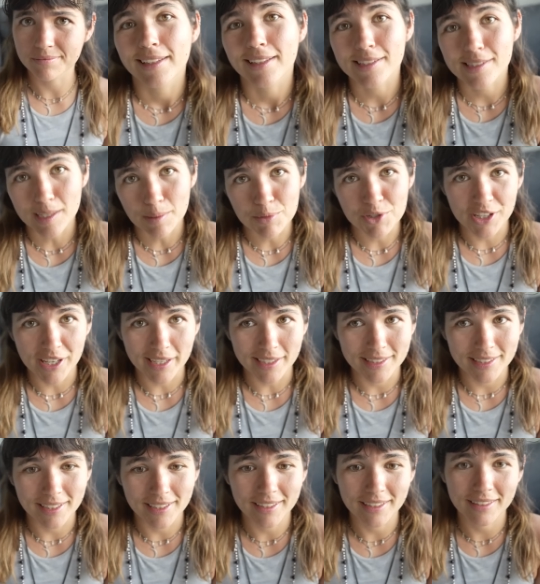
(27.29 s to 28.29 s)
The
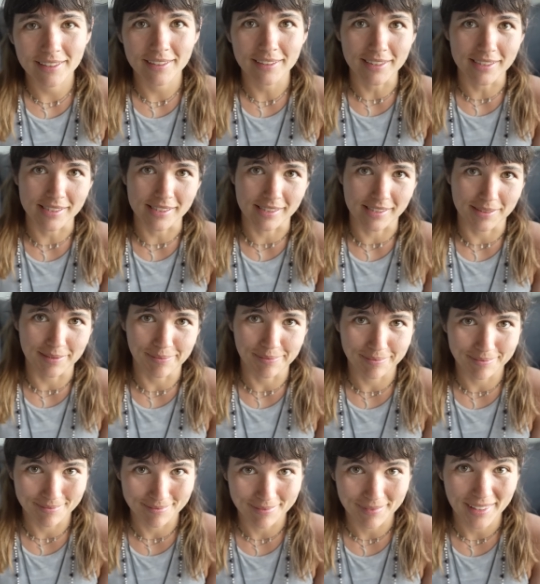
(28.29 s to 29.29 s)
subject is
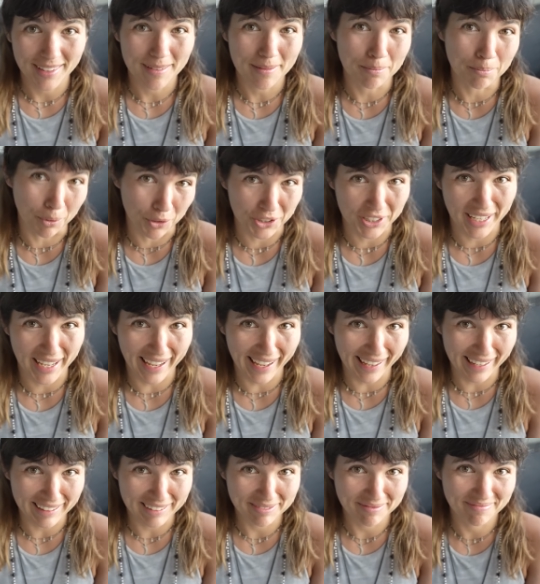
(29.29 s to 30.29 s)
body hair.